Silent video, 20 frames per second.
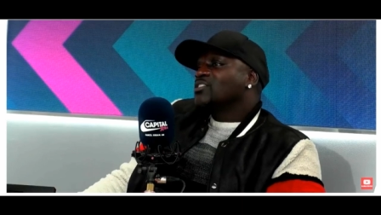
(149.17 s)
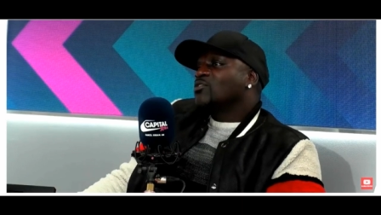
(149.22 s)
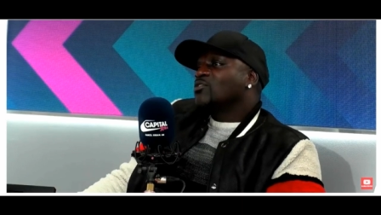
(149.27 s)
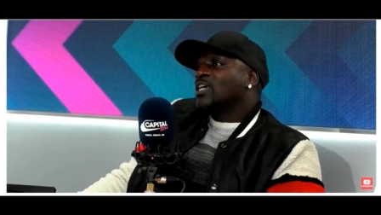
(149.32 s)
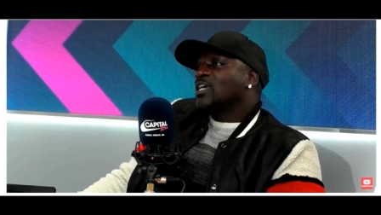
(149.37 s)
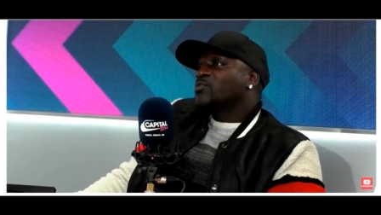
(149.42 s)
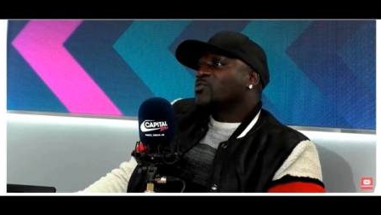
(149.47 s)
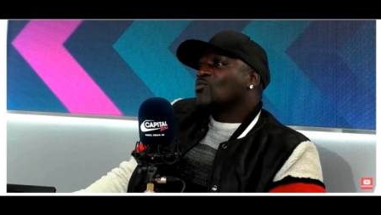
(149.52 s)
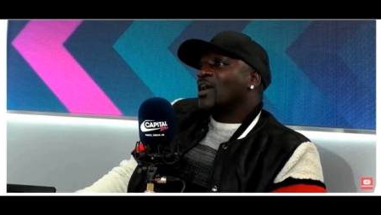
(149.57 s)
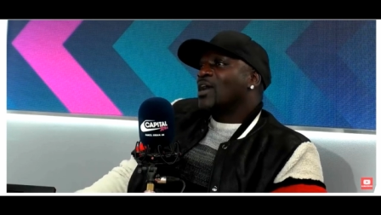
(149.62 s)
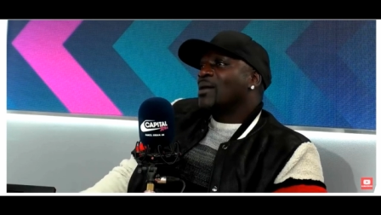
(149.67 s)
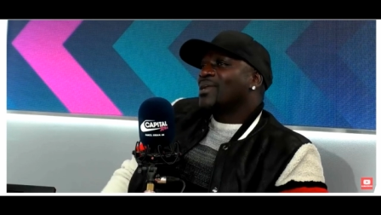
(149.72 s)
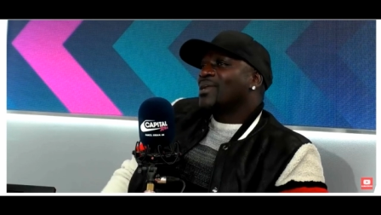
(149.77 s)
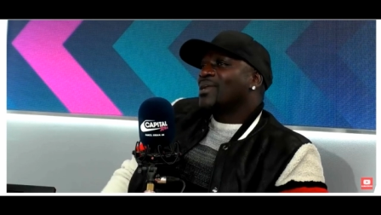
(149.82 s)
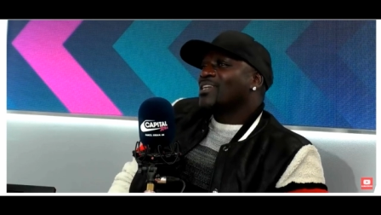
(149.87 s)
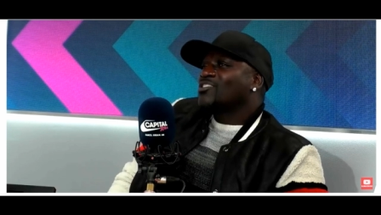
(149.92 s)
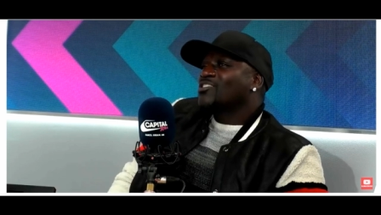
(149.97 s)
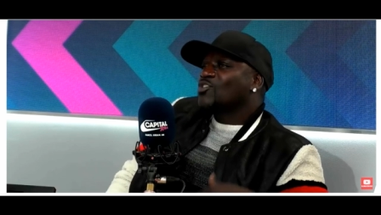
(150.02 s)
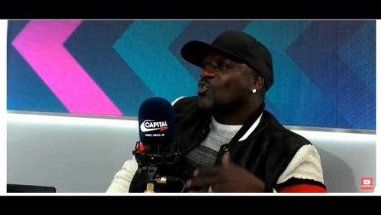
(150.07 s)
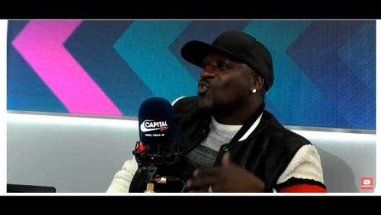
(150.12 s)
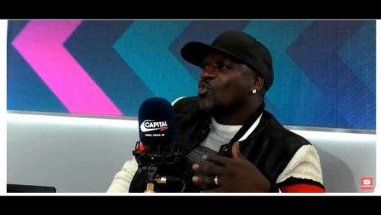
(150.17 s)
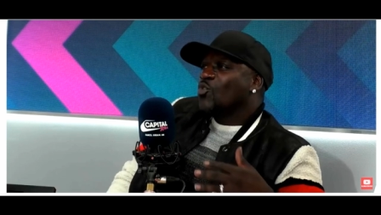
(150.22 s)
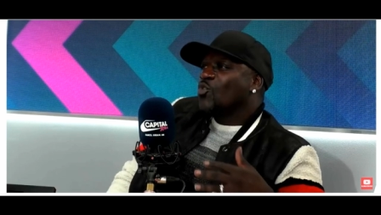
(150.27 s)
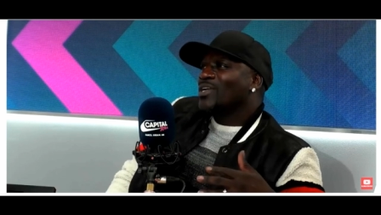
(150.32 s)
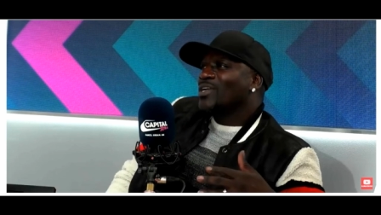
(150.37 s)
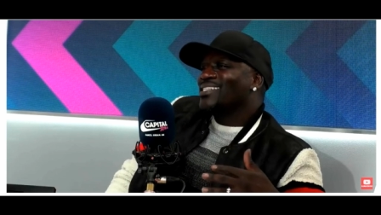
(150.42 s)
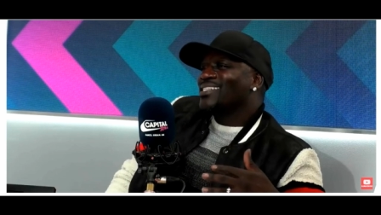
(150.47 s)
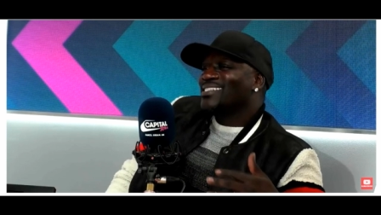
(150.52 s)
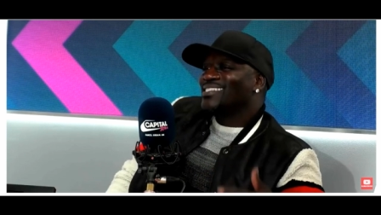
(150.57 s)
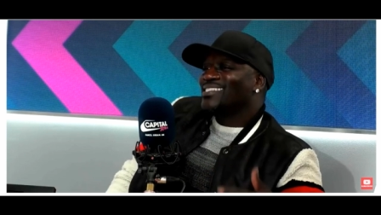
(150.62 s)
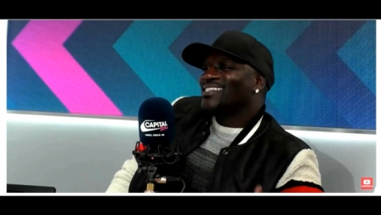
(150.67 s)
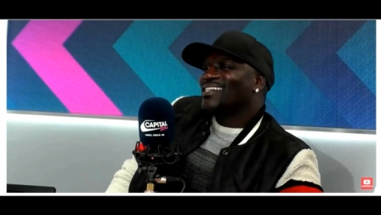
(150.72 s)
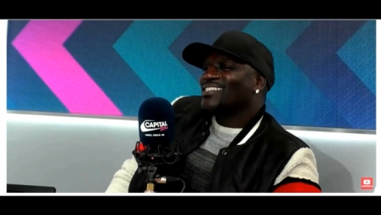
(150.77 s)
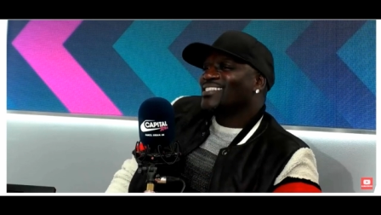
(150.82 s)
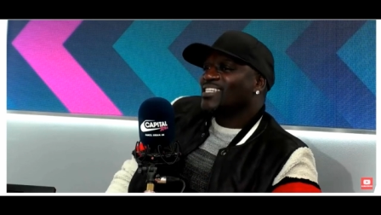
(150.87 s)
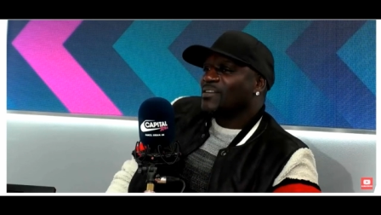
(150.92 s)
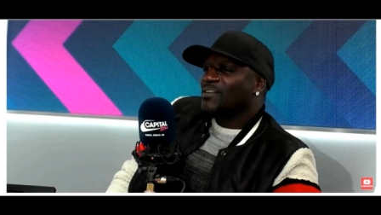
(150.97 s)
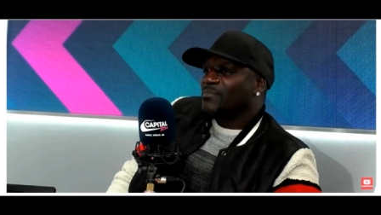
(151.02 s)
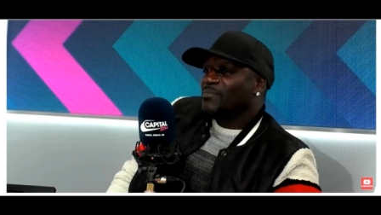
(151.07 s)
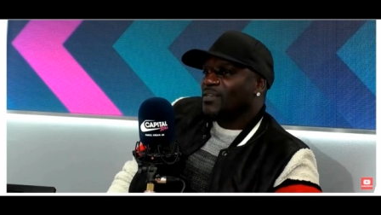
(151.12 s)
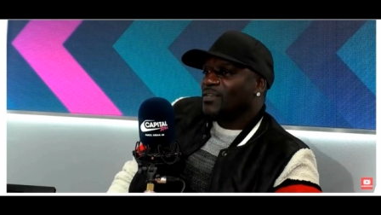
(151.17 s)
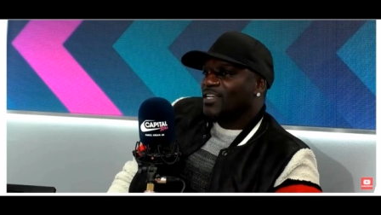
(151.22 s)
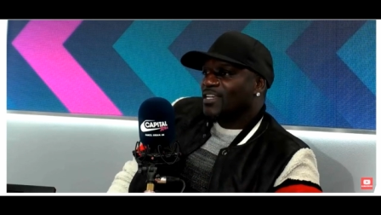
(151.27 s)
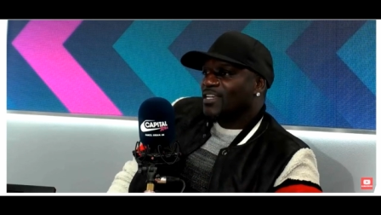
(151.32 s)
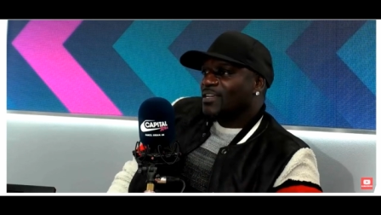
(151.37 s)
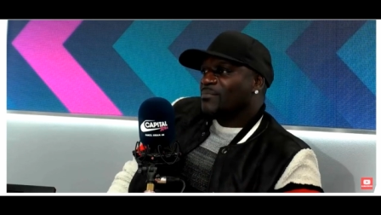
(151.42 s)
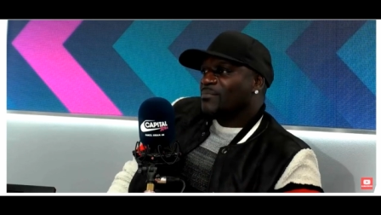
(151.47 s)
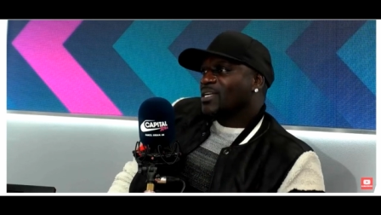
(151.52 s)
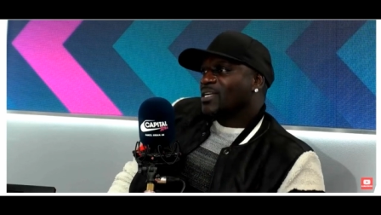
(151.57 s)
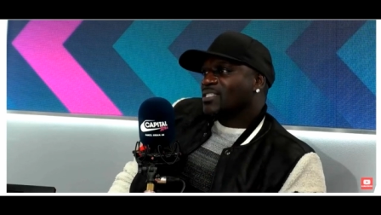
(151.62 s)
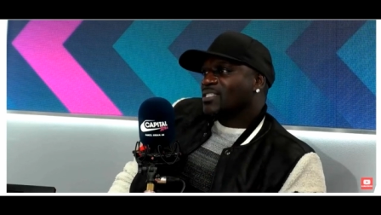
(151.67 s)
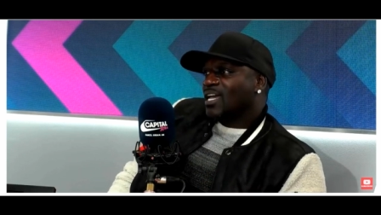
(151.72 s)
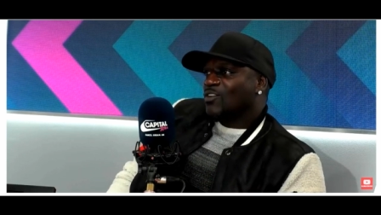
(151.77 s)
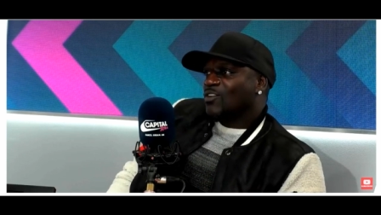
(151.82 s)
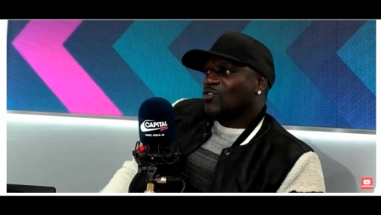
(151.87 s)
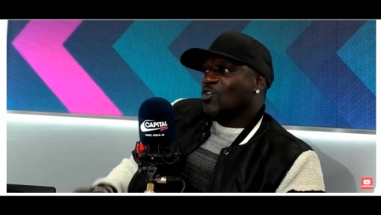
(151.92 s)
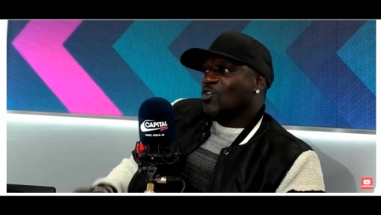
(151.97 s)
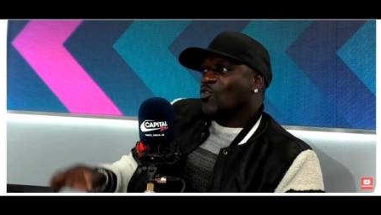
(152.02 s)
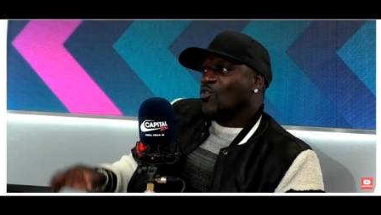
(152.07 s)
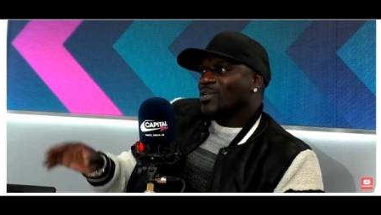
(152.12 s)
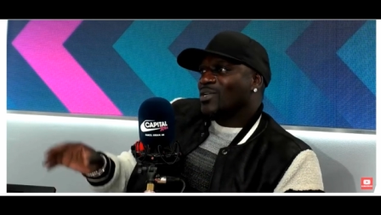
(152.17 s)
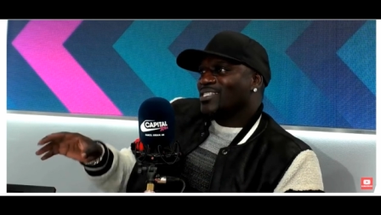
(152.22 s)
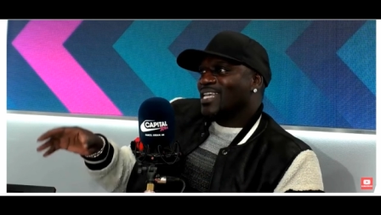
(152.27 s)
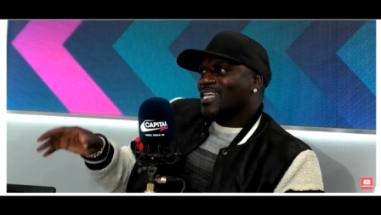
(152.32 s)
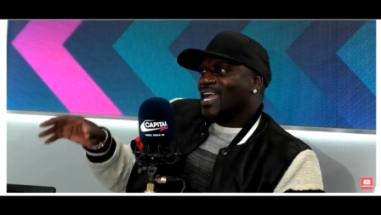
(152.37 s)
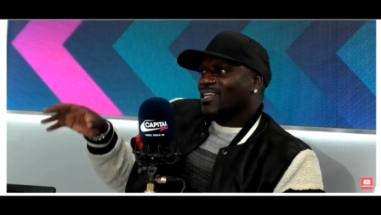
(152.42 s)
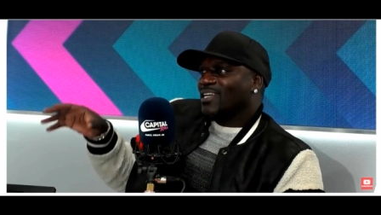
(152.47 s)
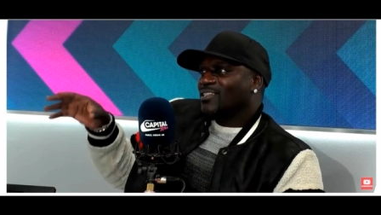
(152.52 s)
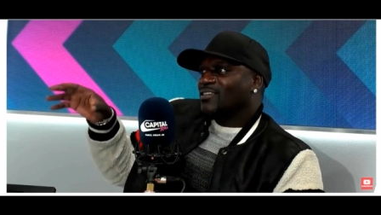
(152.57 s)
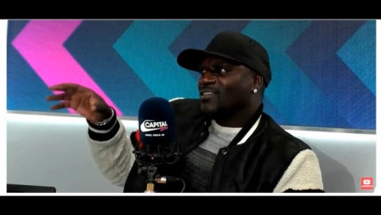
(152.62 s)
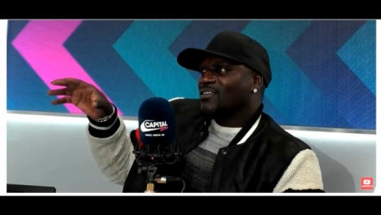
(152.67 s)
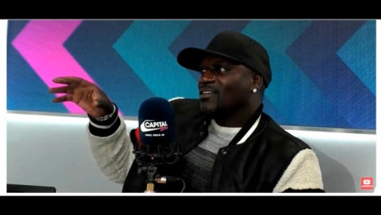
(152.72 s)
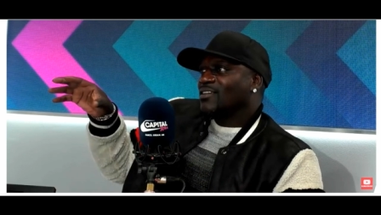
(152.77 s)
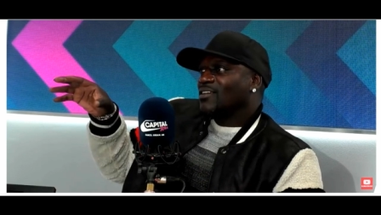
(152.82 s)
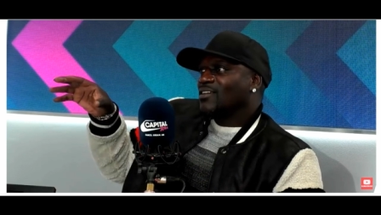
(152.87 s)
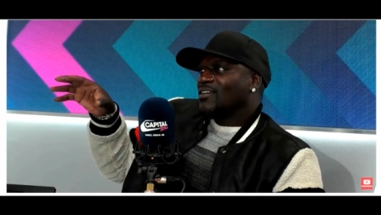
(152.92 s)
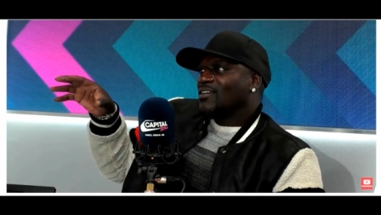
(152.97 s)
So that's why I'm not so quick to judge him because I don't know exactly